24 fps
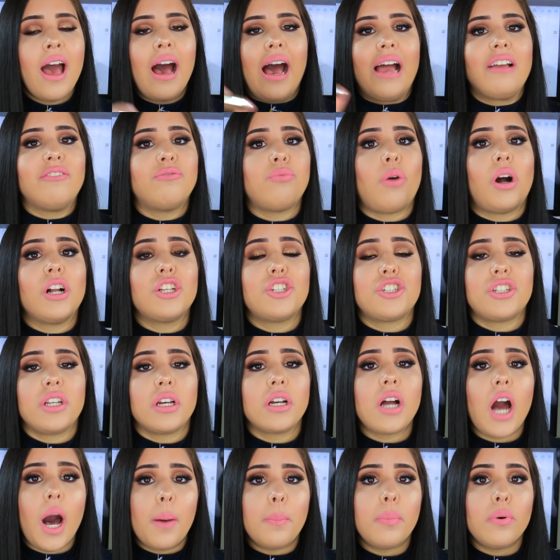I've watched a
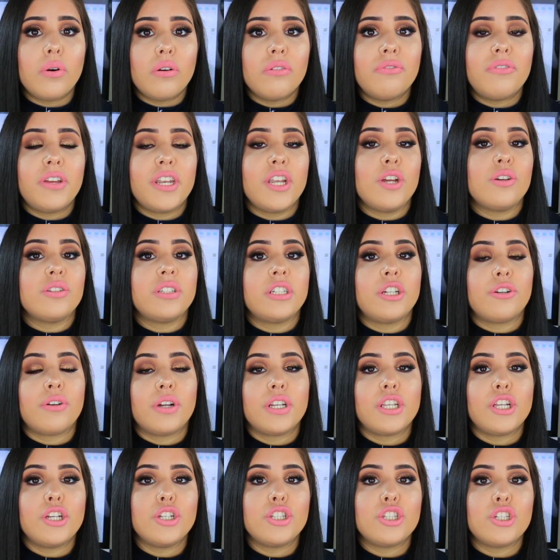couple of videos here
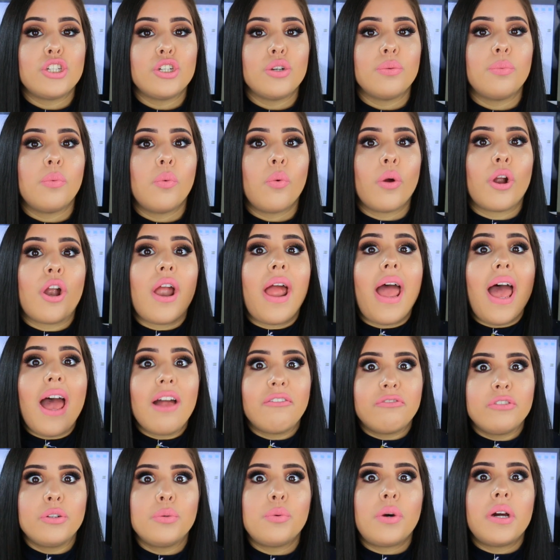on YouTube where
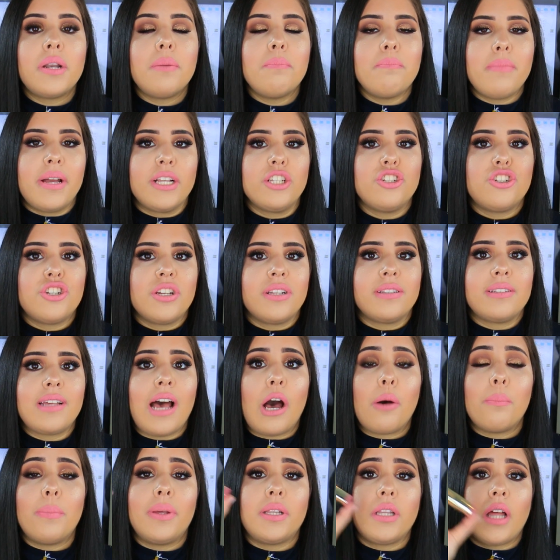everyone mentions
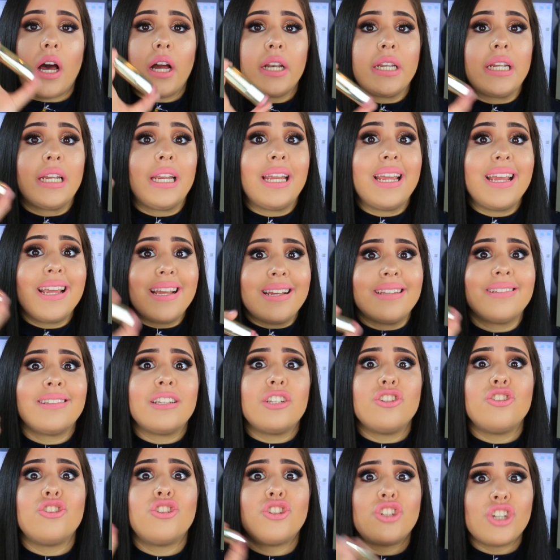how Milani is
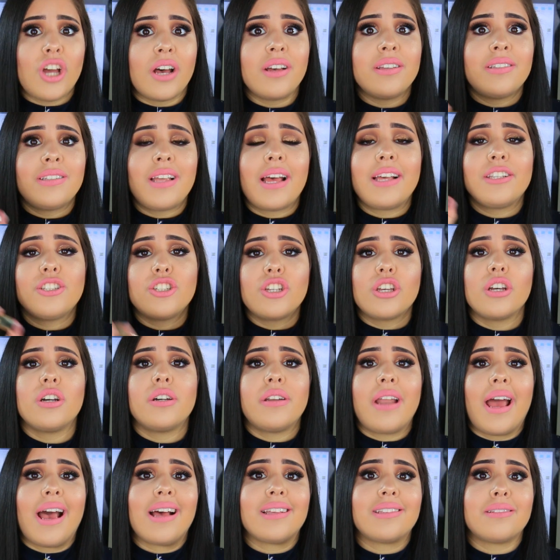just as
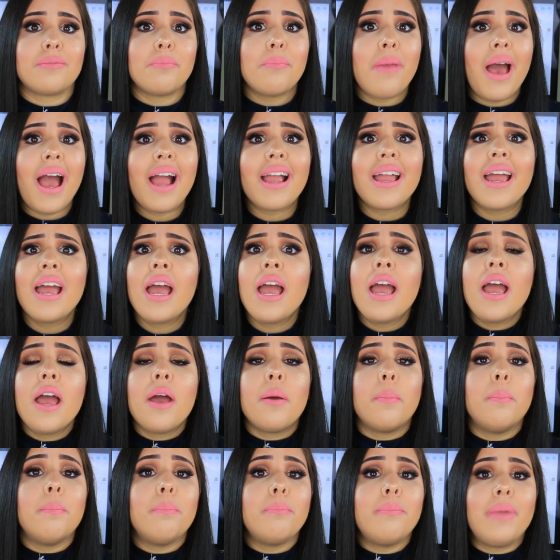good as MAC,
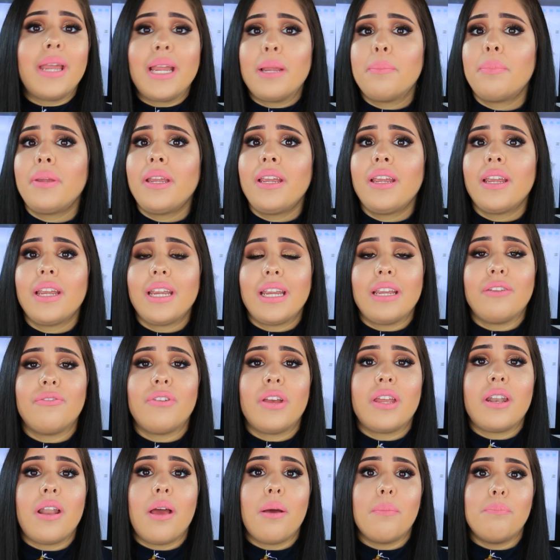maybe
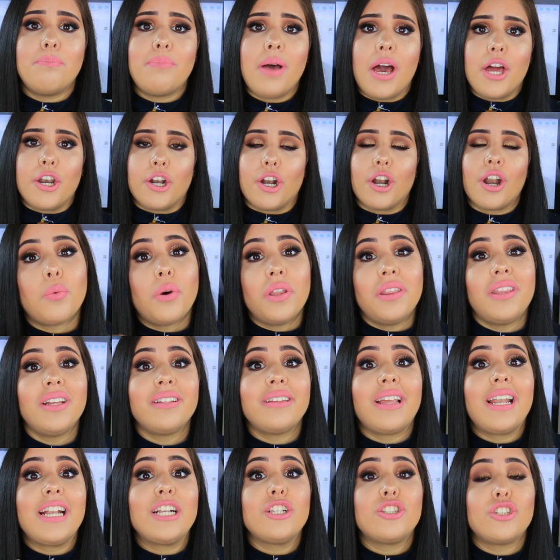even better. The one thing
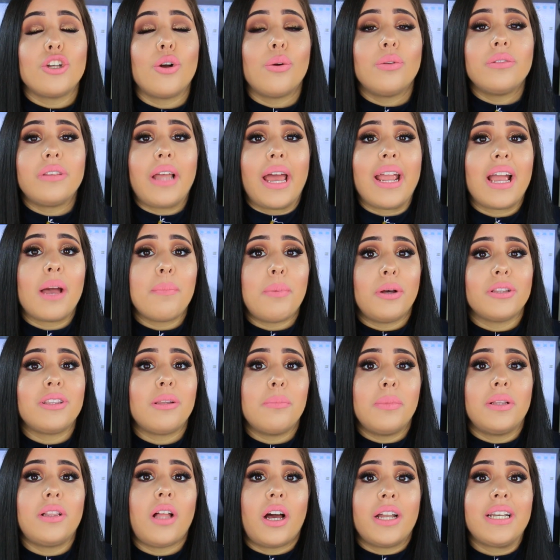that I don't like about
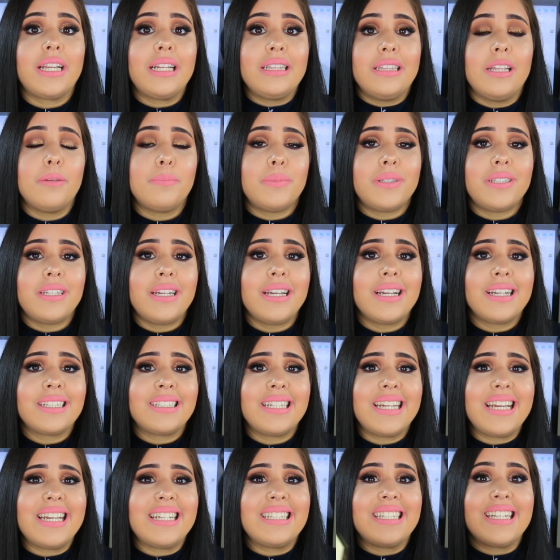the Milani
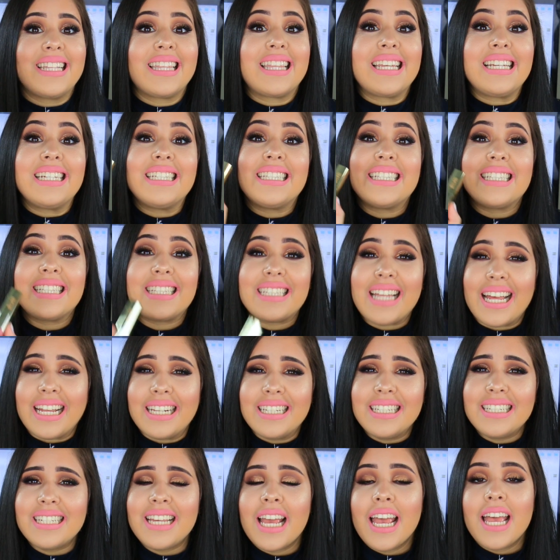lipsticks is the
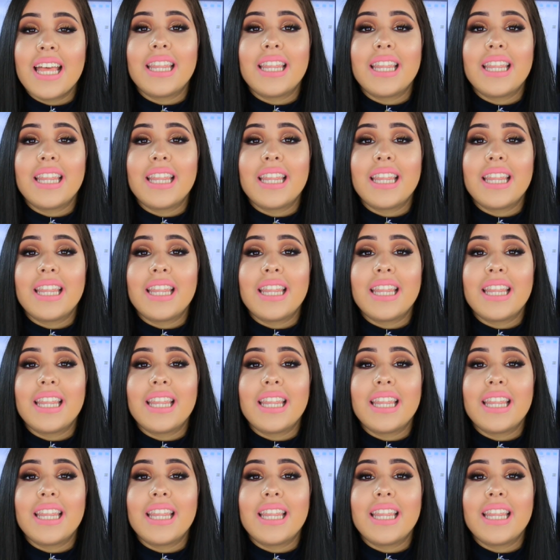scent.